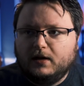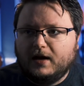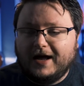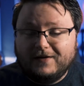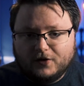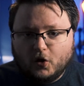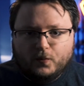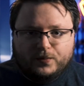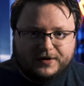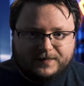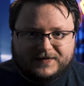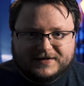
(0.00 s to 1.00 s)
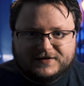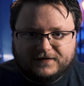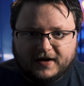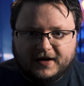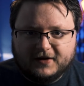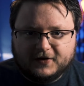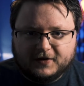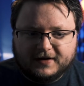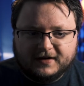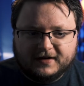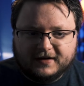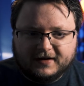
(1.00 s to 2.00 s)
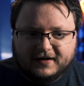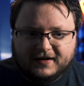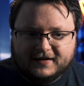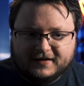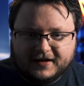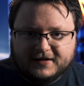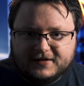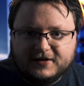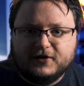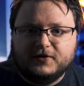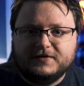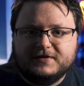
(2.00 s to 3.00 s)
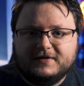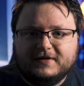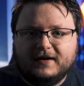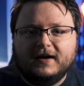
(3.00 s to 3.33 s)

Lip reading: I haven't opened up this file in like years,